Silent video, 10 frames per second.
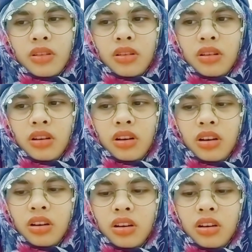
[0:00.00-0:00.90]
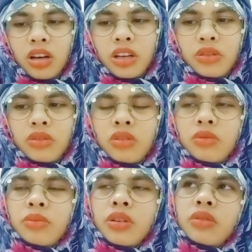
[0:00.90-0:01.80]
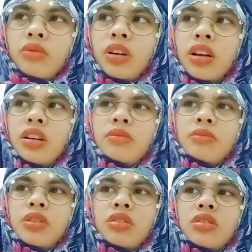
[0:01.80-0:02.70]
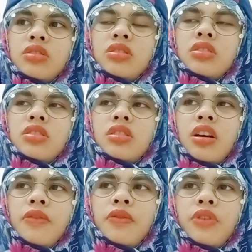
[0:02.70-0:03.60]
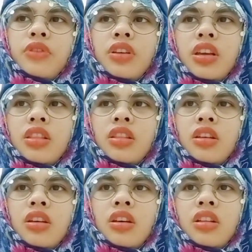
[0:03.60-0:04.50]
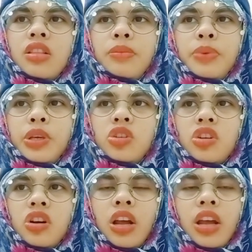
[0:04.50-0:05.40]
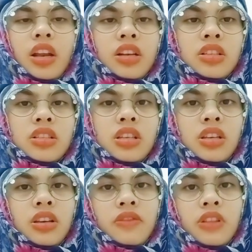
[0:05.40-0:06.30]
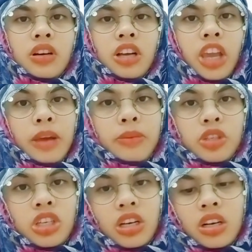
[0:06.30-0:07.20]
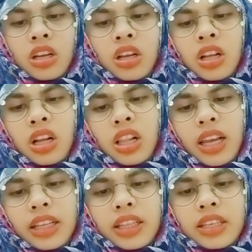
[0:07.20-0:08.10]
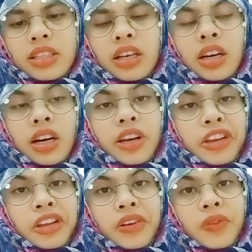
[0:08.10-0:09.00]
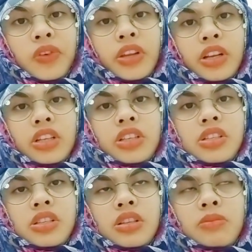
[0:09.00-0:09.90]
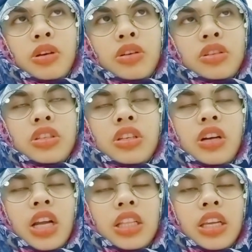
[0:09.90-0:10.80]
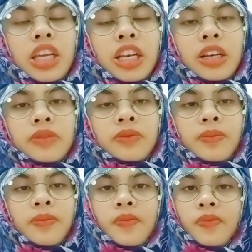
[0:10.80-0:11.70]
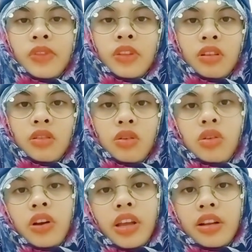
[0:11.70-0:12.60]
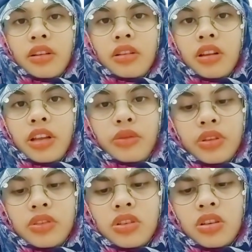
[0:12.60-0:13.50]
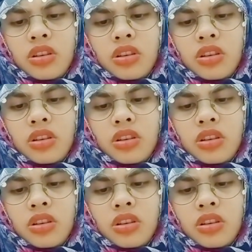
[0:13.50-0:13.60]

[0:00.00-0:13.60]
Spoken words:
I don't know about what, because I forget the picture, and she give the caption like this in English because she writing in Korean language.